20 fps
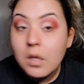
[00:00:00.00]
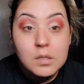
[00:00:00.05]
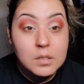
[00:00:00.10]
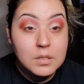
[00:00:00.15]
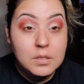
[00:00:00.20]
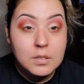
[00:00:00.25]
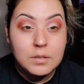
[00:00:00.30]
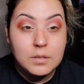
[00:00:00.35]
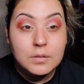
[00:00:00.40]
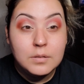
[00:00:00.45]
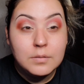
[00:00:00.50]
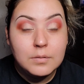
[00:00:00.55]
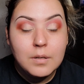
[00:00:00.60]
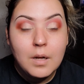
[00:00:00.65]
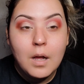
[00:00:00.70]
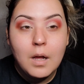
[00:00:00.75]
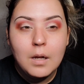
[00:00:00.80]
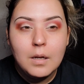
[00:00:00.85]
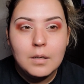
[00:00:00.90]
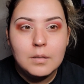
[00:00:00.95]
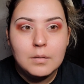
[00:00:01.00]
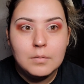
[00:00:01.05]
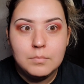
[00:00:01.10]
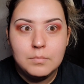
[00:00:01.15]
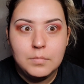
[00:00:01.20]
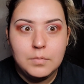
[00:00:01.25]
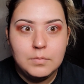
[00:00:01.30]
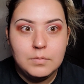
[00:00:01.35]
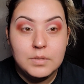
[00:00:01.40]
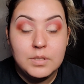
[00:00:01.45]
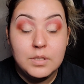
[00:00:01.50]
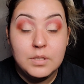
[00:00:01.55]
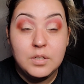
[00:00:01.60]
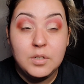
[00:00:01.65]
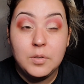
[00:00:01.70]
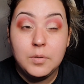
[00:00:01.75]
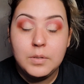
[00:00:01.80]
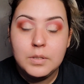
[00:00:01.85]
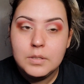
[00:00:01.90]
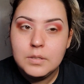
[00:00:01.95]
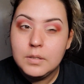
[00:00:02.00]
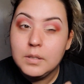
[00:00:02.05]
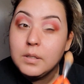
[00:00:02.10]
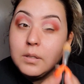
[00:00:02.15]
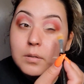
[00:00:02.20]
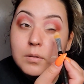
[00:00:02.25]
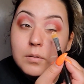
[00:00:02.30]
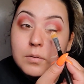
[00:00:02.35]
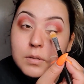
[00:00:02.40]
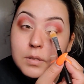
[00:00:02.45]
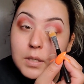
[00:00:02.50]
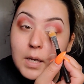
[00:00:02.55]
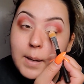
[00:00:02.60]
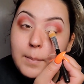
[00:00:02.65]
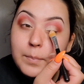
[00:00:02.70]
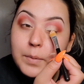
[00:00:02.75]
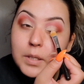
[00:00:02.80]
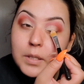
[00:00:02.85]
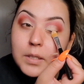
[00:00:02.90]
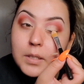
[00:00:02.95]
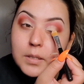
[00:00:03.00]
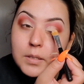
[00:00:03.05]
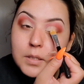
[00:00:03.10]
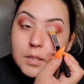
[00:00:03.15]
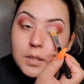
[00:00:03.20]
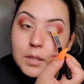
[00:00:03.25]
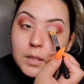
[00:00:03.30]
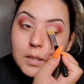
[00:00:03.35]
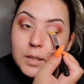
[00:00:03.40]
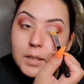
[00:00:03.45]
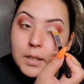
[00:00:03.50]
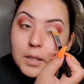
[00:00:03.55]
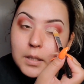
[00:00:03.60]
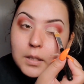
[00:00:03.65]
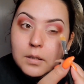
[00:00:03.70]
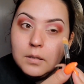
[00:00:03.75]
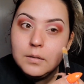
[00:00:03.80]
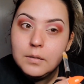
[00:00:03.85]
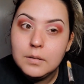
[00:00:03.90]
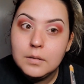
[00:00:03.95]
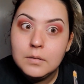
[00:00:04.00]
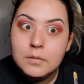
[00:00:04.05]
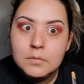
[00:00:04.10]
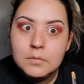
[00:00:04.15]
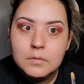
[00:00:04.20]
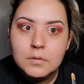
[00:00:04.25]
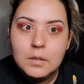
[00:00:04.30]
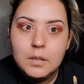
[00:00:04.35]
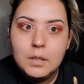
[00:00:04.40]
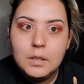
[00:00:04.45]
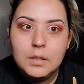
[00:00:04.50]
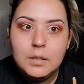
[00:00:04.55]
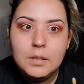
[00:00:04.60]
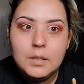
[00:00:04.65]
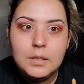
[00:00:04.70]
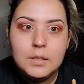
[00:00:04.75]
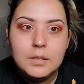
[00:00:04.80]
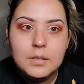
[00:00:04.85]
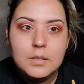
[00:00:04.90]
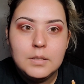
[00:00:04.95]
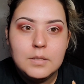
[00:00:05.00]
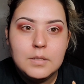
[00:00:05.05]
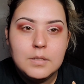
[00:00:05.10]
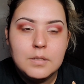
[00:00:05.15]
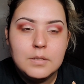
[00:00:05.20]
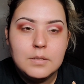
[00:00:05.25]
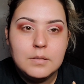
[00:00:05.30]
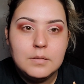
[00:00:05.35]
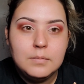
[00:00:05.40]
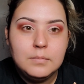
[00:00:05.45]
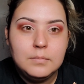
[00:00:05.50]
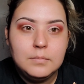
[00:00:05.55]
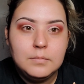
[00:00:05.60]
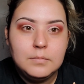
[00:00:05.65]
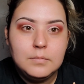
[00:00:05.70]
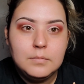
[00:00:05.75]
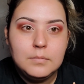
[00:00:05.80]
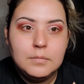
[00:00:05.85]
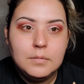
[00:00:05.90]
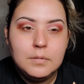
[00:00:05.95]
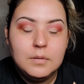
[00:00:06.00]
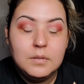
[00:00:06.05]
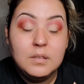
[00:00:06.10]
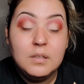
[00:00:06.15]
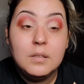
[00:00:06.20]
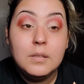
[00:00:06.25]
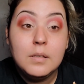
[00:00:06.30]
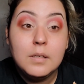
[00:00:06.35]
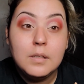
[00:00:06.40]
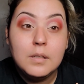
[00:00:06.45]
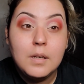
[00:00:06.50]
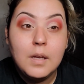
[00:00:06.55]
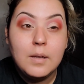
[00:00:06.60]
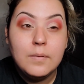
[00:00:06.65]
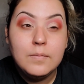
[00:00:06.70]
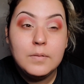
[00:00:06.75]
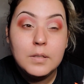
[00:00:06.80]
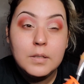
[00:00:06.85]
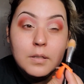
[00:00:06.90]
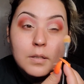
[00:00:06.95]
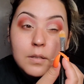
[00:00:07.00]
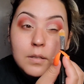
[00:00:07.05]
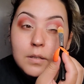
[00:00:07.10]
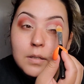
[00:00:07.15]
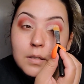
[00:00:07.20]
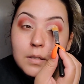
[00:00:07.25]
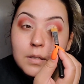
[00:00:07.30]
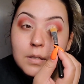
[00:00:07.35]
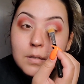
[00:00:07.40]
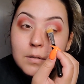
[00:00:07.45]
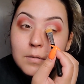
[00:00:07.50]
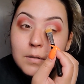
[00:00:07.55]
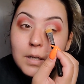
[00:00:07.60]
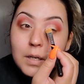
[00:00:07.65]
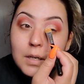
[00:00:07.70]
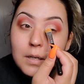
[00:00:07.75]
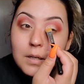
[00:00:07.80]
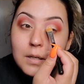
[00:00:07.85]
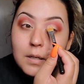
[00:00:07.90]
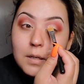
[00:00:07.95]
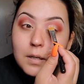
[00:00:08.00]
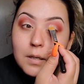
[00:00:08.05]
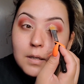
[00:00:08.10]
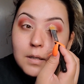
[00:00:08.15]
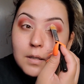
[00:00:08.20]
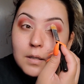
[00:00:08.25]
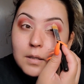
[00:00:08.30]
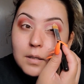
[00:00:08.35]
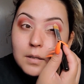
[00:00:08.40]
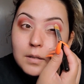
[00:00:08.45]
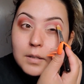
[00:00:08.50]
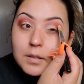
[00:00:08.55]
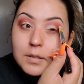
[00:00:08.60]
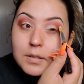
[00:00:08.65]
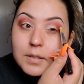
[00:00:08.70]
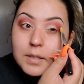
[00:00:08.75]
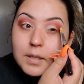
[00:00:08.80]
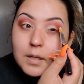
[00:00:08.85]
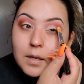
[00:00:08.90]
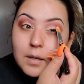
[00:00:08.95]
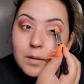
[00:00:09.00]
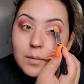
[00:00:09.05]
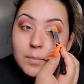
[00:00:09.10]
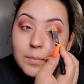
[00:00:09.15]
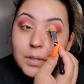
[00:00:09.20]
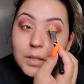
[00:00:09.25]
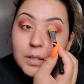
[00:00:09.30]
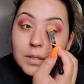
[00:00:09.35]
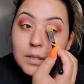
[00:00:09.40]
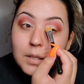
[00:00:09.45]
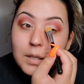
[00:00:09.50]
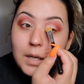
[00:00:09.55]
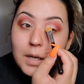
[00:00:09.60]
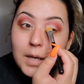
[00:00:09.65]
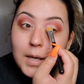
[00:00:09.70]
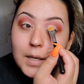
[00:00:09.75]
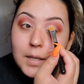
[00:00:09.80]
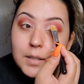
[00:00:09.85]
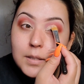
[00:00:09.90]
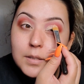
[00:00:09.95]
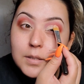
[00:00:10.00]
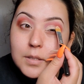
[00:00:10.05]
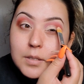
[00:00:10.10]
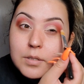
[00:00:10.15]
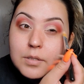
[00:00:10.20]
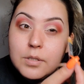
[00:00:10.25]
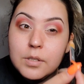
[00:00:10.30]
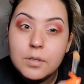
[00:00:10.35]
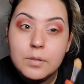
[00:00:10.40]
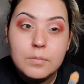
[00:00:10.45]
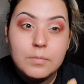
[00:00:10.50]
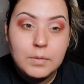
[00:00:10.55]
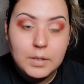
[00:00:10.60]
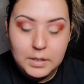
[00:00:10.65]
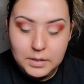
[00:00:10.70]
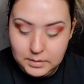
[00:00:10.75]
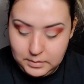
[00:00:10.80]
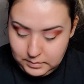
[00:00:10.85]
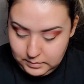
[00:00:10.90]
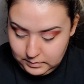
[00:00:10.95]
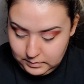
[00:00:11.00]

So what you do is you tap the concealer here, and then you just, and then after it'll kind of you see how I made the line to show where.